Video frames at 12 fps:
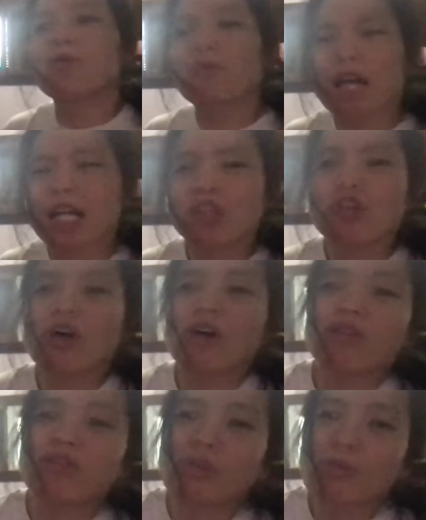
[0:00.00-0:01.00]

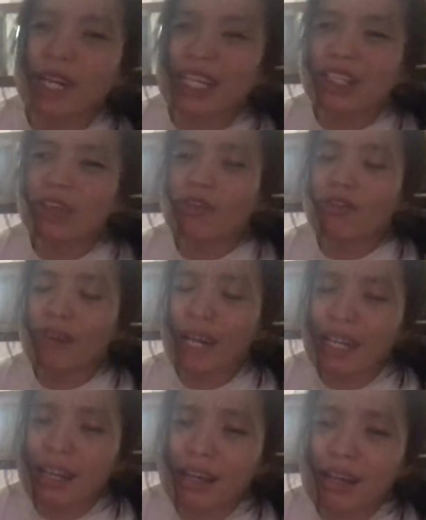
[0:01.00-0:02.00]
Rachel from Rachel
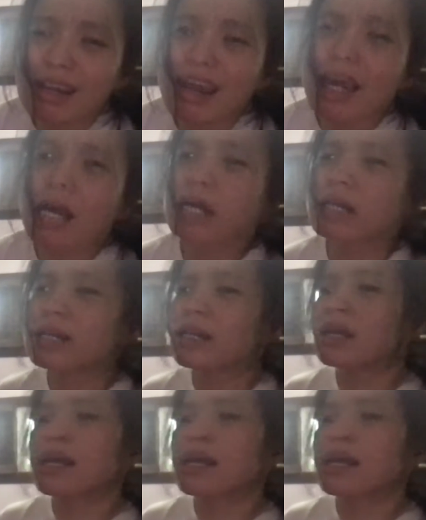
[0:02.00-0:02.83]
Read and Sings,